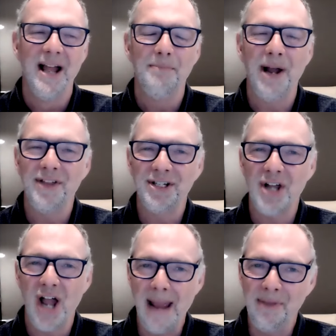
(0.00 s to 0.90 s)
By the
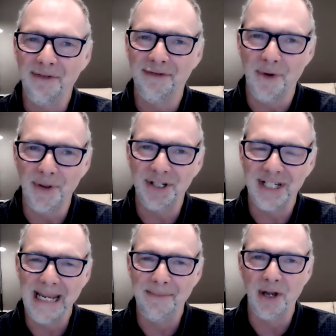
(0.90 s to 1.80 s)
time the fourth
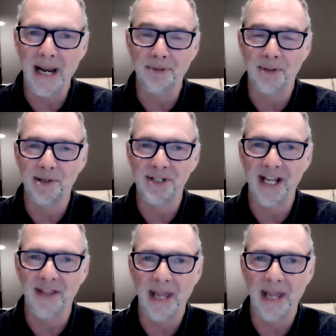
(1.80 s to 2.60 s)
team got up to present,